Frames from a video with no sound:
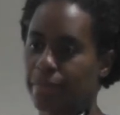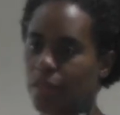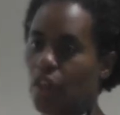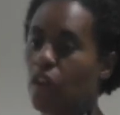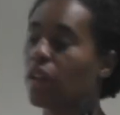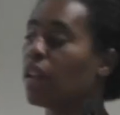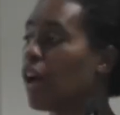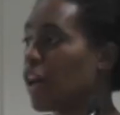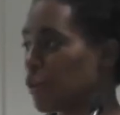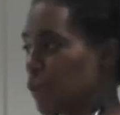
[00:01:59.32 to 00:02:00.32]
Heard a
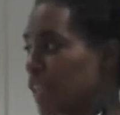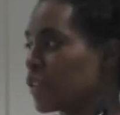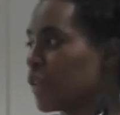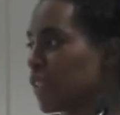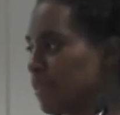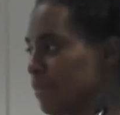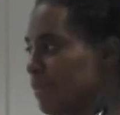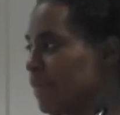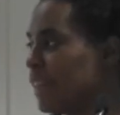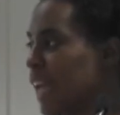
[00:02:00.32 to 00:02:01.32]
lot of rhetoric,
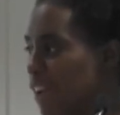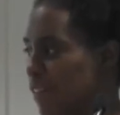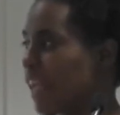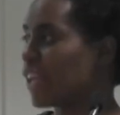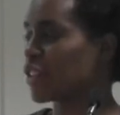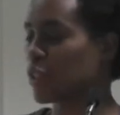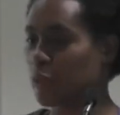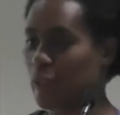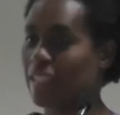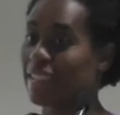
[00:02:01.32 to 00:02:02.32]
haven't actually
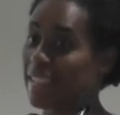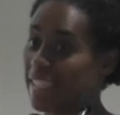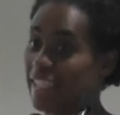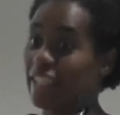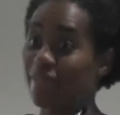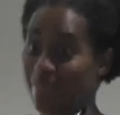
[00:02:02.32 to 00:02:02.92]
really seen it